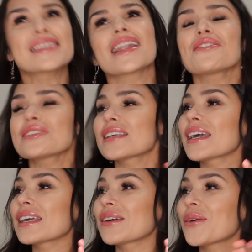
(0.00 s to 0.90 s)
And I was
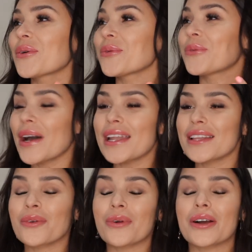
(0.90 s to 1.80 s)
like, what
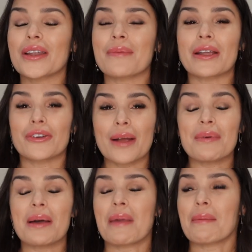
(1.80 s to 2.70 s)
in the world? And my
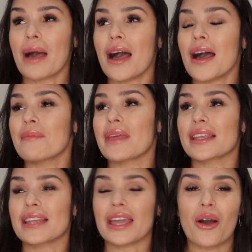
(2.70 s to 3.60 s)
grandma and my mom, like,
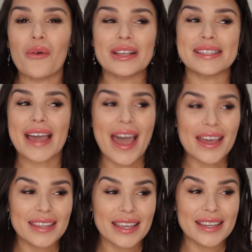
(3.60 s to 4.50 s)
they always
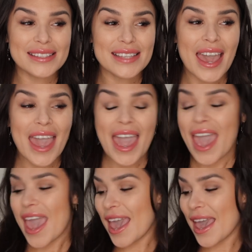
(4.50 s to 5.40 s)
had this,
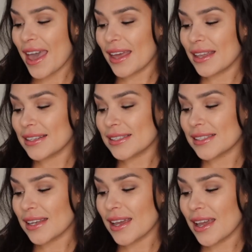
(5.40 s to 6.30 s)
and
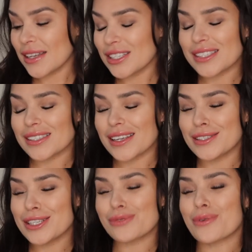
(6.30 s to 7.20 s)
it
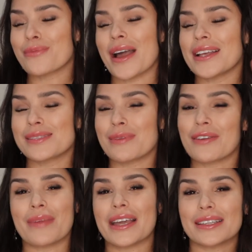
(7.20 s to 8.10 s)
just reminds me
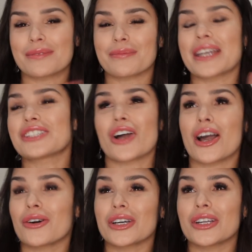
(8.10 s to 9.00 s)
of my
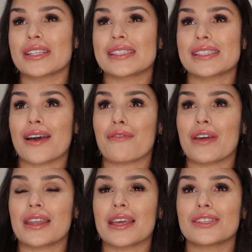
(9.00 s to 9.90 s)
childhood and stuff,
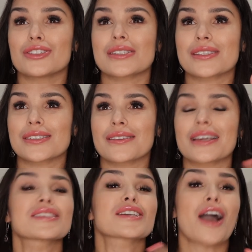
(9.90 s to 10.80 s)
and
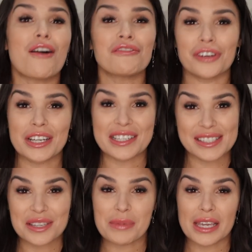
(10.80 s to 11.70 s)
it's comforting
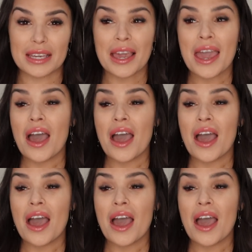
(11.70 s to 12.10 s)
to me.